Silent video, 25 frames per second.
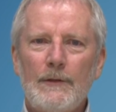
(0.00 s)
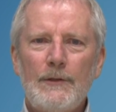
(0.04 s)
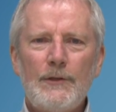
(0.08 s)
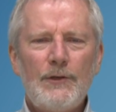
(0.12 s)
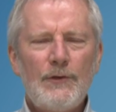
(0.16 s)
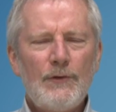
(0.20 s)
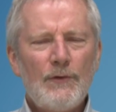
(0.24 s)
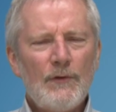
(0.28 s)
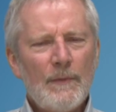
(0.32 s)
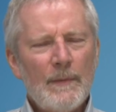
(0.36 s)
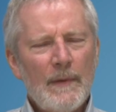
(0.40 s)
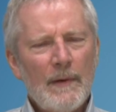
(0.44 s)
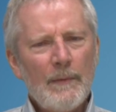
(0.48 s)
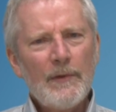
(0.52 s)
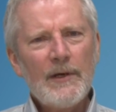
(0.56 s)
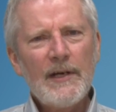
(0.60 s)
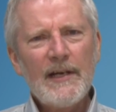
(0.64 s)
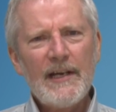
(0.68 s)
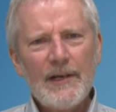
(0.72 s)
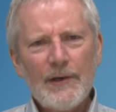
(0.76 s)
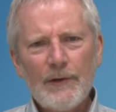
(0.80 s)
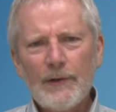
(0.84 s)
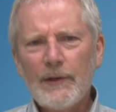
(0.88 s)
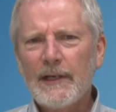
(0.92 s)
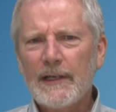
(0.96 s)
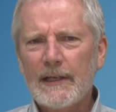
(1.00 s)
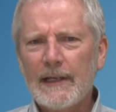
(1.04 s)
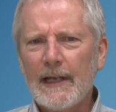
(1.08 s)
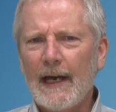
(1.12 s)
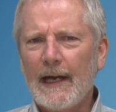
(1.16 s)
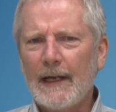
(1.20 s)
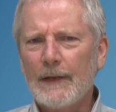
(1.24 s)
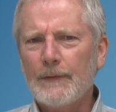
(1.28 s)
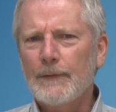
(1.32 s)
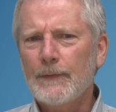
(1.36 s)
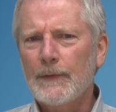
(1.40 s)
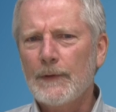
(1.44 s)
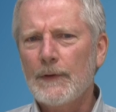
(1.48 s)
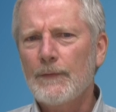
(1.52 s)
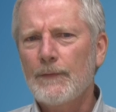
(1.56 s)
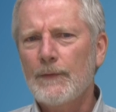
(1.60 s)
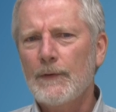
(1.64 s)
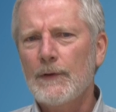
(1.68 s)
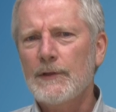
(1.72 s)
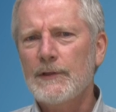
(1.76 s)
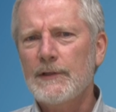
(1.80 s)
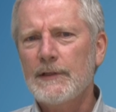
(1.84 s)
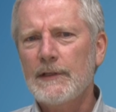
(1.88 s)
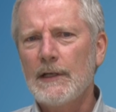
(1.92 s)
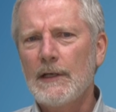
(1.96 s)
Do you remember hearing that for the
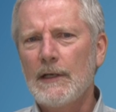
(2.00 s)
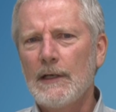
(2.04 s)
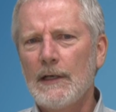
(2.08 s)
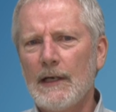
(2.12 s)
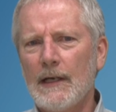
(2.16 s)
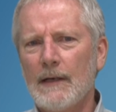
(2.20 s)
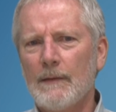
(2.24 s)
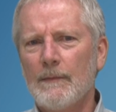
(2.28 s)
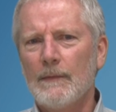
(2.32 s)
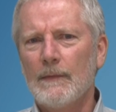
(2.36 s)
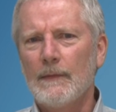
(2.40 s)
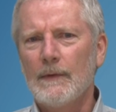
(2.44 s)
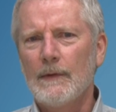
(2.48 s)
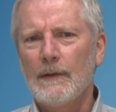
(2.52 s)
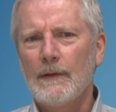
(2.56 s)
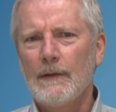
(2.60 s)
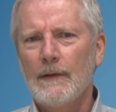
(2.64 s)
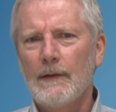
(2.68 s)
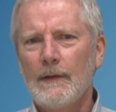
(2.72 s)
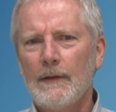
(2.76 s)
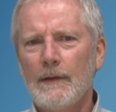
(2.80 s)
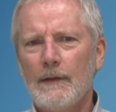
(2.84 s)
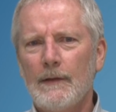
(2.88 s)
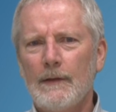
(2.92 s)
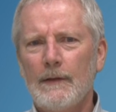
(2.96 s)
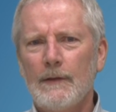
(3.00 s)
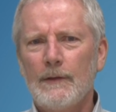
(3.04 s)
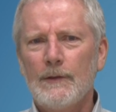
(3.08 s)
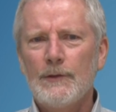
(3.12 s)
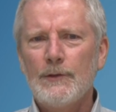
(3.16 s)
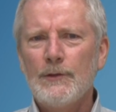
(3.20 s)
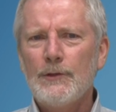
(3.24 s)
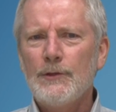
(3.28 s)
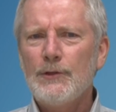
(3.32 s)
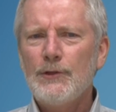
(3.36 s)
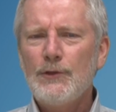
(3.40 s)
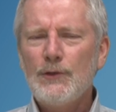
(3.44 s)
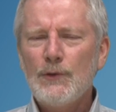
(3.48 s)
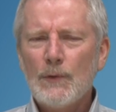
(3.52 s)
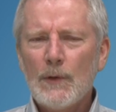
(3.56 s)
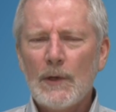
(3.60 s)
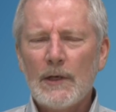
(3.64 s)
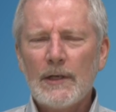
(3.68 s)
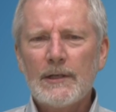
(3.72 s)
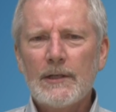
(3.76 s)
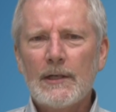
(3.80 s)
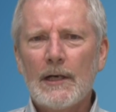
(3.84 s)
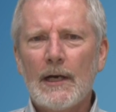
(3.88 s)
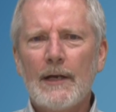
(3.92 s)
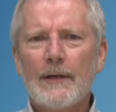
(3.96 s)
first time? Do
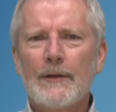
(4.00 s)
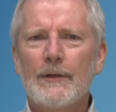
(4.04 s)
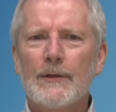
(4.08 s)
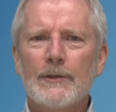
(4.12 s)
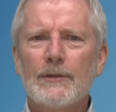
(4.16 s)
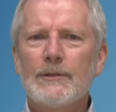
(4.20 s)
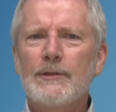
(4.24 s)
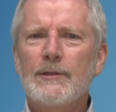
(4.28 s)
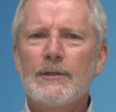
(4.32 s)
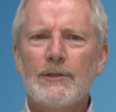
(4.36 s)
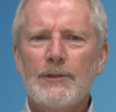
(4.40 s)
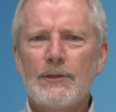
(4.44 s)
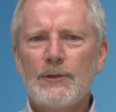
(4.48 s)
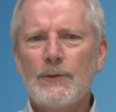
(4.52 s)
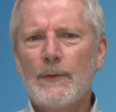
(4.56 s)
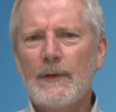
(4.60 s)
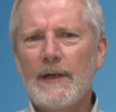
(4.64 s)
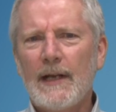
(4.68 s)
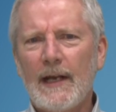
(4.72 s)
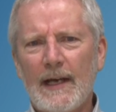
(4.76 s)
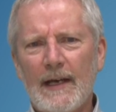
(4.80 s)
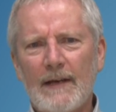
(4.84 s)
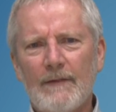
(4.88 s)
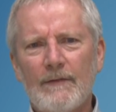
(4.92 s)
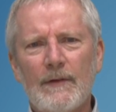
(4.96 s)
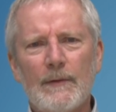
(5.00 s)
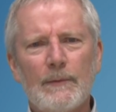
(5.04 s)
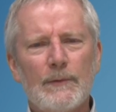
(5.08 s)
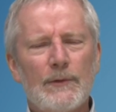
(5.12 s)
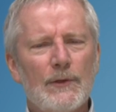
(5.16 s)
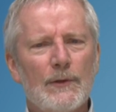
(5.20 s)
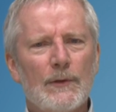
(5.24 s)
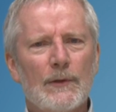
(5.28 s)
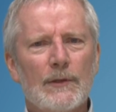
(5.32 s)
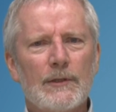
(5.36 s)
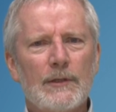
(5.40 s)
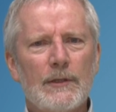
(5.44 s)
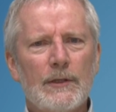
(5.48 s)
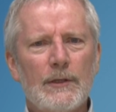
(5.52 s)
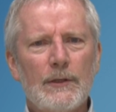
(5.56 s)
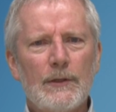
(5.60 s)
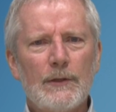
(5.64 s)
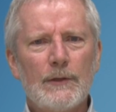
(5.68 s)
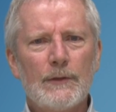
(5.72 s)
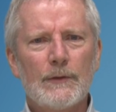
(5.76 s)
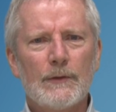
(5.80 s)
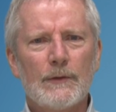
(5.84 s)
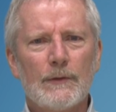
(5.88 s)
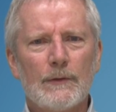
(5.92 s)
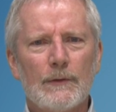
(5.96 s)
unto others as you would have them do unto
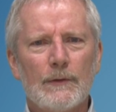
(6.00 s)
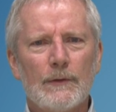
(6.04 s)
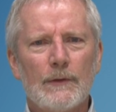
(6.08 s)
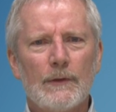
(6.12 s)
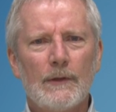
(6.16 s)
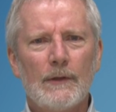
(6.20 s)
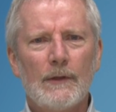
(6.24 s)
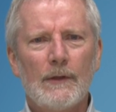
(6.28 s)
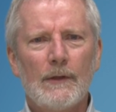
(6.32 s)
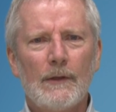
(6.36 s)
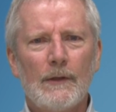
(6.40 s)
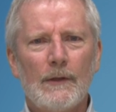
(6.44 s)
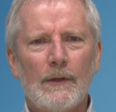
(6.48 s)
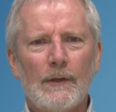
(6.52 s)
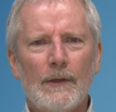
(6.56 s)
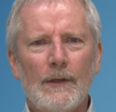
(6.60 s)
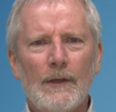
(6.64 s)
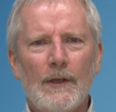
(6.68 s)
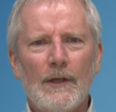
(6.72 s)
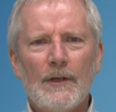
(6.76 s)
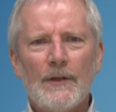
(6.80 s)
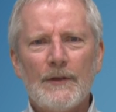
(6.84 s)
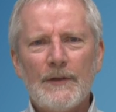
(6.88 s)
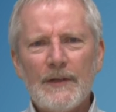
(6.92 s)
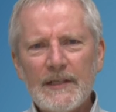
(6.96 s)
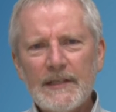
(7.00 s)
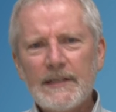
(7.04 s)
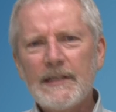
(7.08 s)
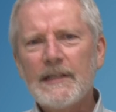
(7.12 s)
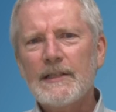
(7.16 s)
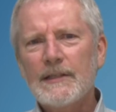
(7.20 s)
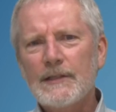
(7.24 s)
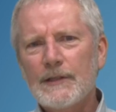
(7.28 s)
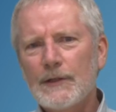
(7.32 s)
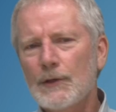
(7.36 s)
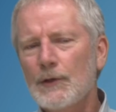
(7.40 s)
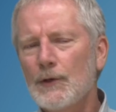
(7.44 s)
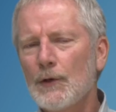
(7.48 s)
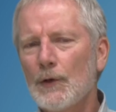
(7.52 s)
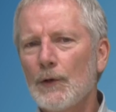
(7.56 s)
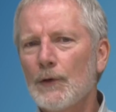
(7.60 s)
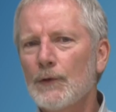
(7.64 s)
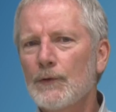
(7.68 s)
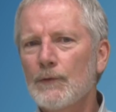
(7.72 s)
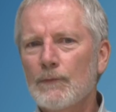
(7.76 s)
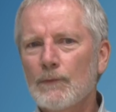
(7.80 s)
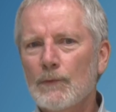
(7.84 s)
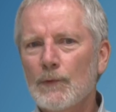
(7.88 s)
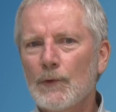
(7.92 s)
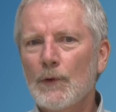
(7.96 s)
you. This is the
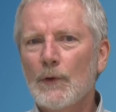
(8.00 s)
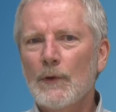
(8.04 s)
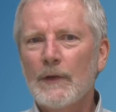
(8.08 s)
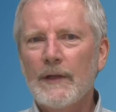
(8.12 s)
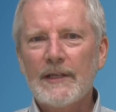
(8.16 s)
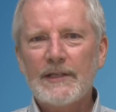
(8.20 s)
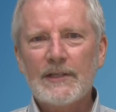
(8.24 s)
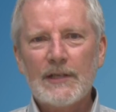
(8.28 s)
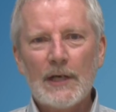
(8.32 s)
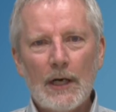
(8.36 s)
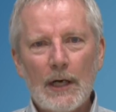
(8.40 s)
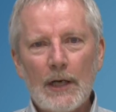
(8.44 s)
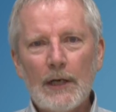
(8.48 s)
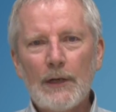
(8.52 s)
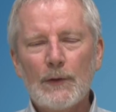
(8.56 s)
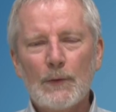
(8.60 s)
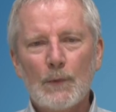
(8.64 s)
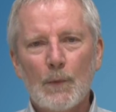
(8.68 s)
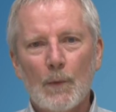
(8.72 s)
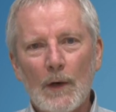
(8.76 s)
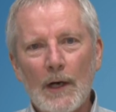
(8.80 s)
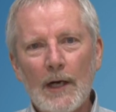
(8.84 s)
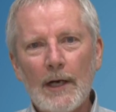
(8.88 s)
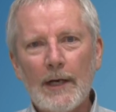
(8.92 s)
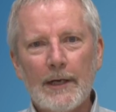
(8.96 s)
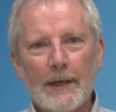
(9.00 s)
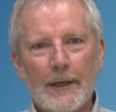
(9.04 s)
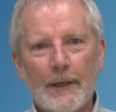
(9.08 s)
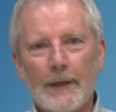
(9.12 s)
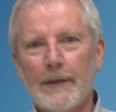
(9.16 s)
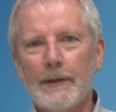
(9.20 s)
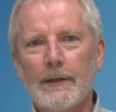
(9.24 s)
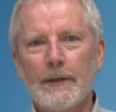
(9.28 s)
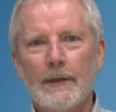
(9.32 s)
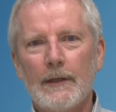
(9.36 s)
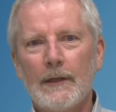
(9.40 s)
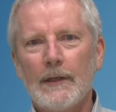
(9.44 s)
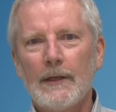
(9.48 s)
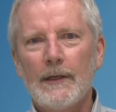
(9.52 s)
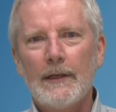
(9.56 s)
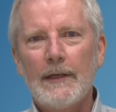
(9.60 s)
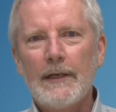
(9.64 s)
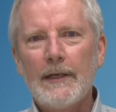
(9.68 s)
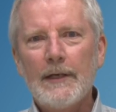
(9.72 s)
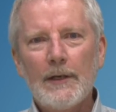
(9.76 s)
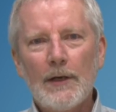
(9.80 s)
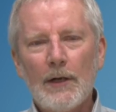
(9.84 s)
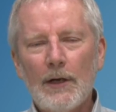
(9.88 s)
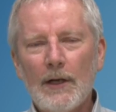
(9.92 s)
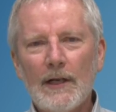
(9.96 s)
golden rule that's hardwired
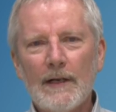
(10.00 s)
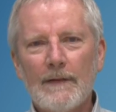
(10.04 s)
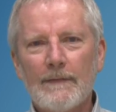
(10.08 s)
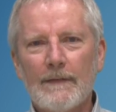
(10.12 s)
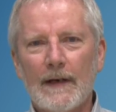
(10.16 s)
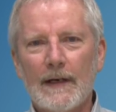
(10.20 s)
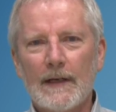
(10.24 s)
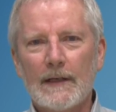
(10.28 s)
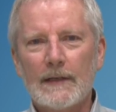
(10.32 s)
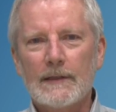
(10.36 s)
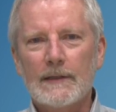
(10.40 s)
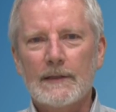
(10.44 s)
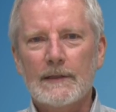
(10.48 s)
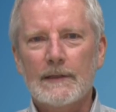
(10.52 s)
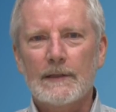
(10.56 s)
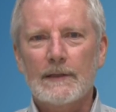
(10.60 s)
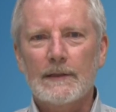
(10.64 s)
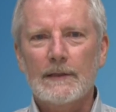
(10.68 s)
in all of us.